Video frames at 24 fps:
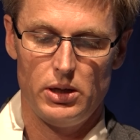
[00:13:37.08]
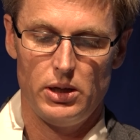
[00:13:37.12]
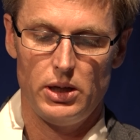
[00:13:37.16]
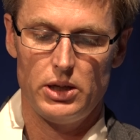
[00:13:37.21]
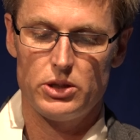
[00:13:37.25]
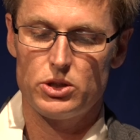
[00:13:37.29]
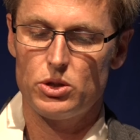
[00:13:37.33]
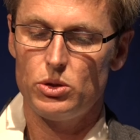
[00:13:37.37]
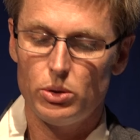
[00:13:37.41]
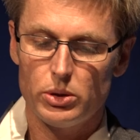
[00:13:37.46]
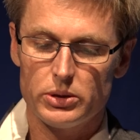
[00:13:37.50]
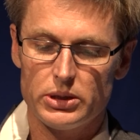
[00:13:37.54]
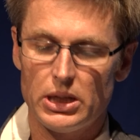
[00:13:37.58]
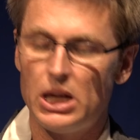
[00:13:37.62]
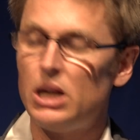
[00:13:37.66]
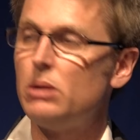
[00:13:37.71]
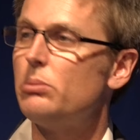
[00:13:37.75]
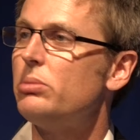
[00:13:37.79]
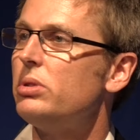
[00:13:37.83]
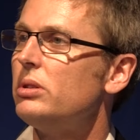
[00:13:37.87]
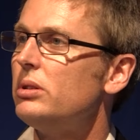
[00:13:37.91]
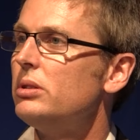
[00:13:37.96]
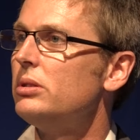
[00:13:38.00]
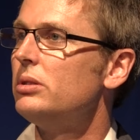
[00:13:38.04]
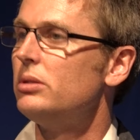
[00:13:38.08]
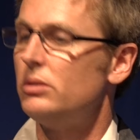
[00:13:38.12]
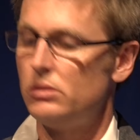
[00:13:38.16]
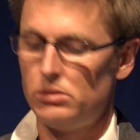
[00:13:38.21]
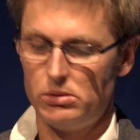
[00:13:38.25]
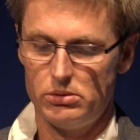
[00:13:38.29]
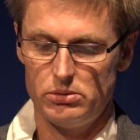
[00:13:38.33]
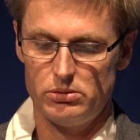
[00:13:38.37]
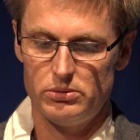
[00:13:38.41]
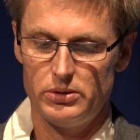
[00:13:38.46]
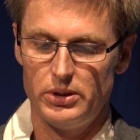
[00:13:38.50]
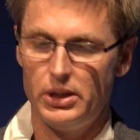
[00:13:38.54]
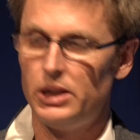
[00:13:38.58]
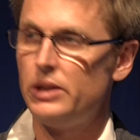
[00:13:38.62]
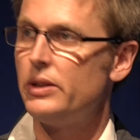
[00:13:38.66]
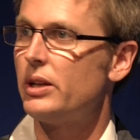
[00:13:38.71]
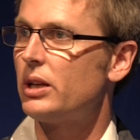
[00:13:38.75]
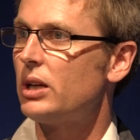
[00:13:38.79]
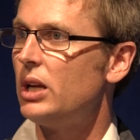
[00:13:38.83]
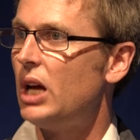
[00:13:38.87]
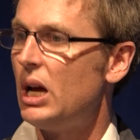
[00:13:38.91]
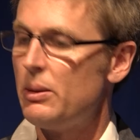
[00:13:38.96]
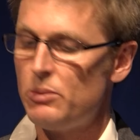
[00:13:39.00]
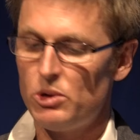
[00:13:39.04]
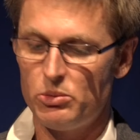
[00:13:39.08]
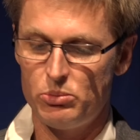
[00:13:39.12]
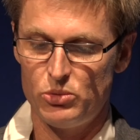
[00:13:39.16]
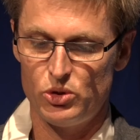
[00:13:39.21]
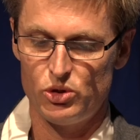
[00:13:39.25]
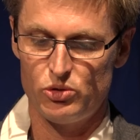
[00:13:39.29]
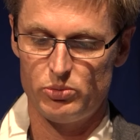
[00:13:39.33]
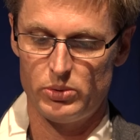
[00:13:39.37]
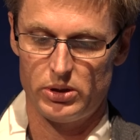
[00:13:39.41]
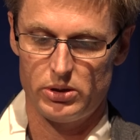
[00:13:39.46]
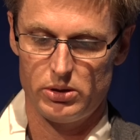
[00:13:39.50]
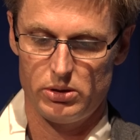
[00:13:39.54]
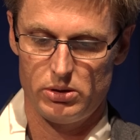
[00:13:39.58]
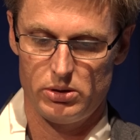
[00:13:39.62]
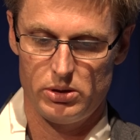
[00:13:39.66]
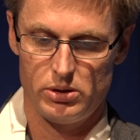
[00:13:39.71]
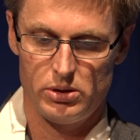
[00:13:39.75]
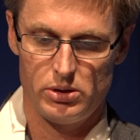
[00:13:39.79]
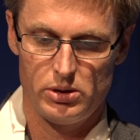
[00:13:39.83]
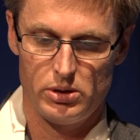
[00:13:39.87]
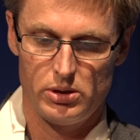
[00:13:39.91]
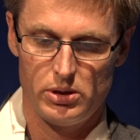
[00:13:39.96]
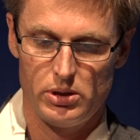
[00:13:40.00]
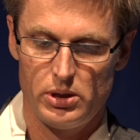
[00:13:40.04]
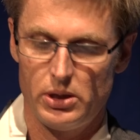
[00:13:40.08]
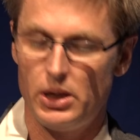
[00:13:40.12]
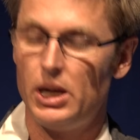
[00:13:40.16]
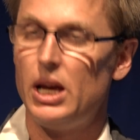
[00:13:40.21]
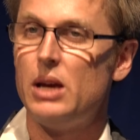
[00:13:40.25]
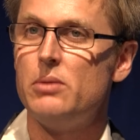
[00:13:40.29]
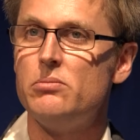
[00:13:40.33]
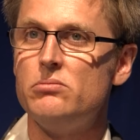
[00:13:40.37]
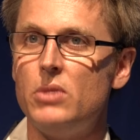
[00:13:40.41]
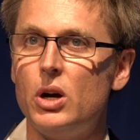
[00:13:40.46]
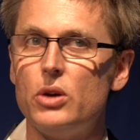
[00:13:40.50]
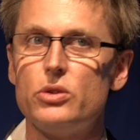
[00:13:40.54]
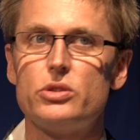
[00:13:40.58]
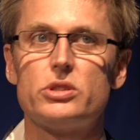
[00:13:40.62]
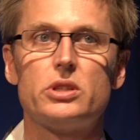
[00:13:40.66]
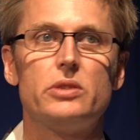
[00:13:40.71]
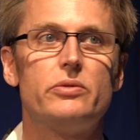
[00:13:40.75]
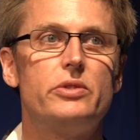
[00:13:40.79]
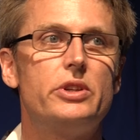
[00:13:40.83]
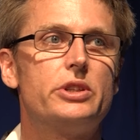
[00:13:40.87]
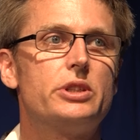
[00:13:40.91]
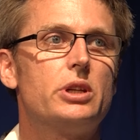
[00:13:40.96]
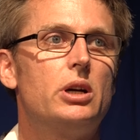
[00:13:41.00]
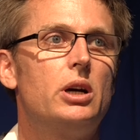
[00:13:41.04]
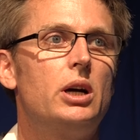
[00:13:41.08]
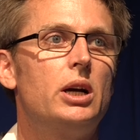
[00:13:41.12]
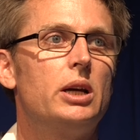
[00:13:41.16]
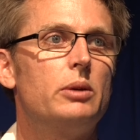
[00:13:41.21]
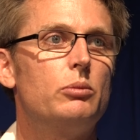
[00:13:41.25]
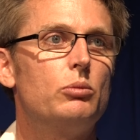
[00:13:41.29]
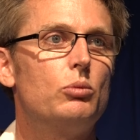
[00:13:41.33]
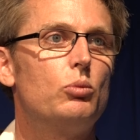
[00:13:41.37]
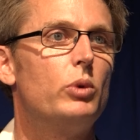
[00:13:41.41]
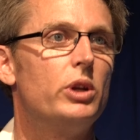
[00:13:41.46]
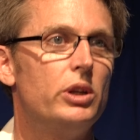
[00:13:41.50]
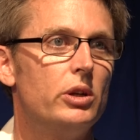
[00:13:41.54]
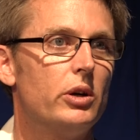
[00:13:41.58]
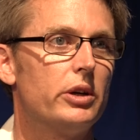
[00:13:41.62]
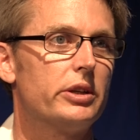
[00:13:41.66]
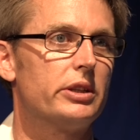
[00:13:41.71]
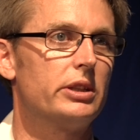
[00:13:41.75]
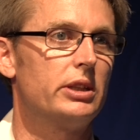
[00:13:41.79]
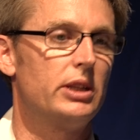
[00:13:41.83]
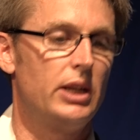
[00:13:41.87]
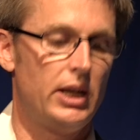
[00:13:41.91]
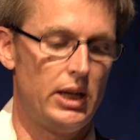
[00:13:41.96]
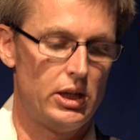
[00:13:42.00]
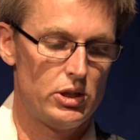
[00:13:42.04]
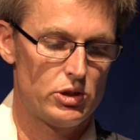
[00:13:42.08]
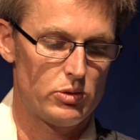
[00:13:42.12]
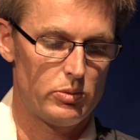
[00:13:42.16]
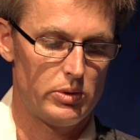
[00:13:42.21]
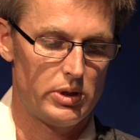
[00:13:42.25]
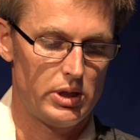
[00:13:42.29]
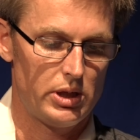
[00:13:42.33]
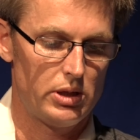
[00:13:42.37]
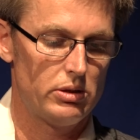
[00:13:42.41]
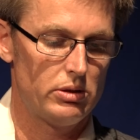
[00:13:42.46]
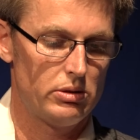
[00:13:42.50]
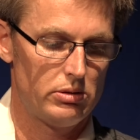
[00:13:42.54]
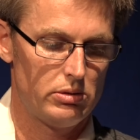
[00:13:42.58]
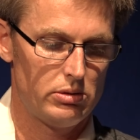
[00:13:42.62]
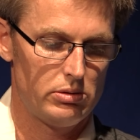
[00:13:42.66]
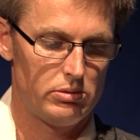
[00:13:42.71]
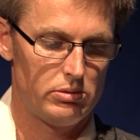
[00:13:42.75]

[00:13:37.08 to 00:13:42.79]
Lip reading: is caught up in the climate movement, and most of the time we're not engaged with it.